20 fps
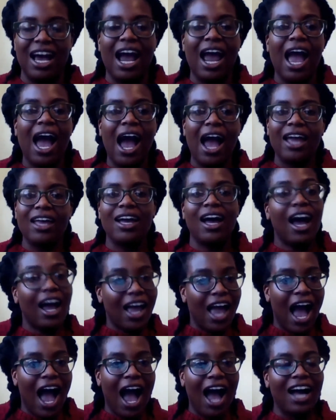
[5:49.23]

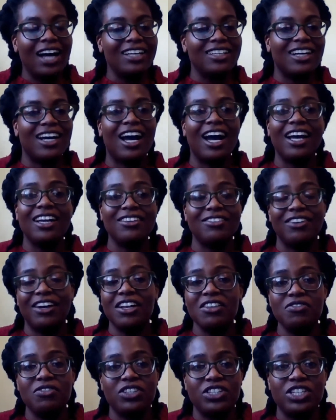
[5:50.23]
I felt
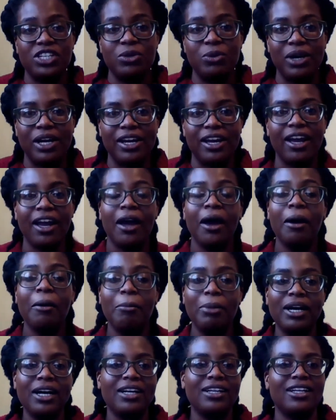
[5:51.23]
for Shiwei.
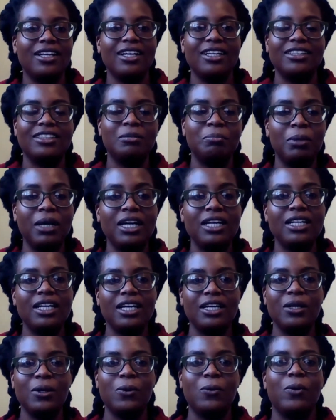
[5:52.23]
But it spun in
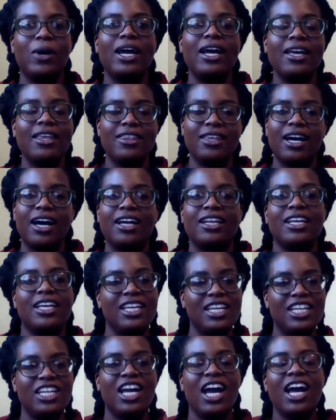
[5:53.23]
a way that
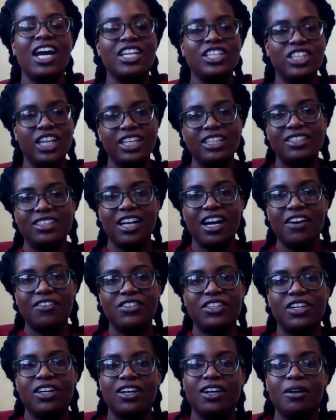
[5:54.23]
he chased after
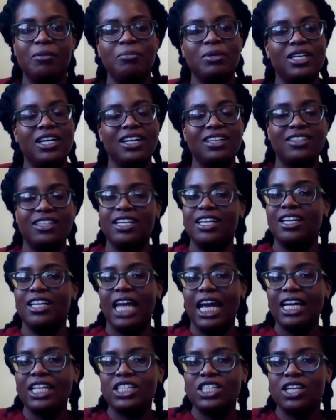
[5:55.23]
her because he
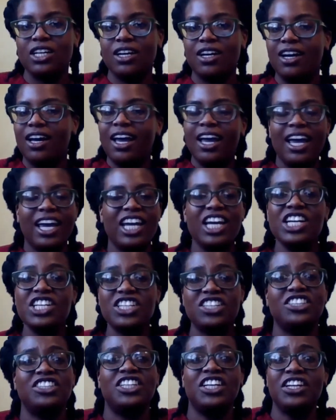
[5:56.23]
liked her. He
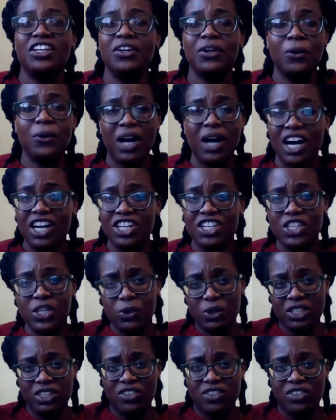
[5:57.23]
just didn't know how to show his